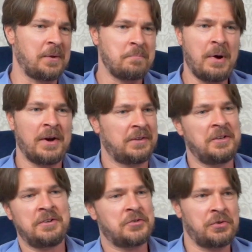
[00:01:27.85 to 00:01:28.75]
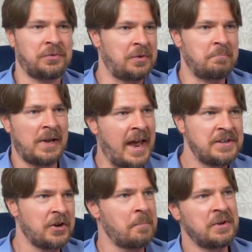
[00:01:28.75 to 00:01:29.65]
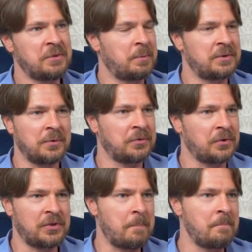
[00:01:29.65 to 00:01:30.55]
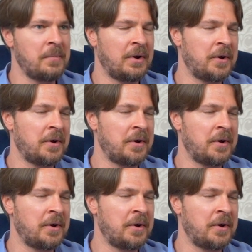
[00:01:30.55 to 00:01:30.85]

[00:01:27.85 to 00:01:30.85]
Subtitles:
partly just simple hate comments, but also some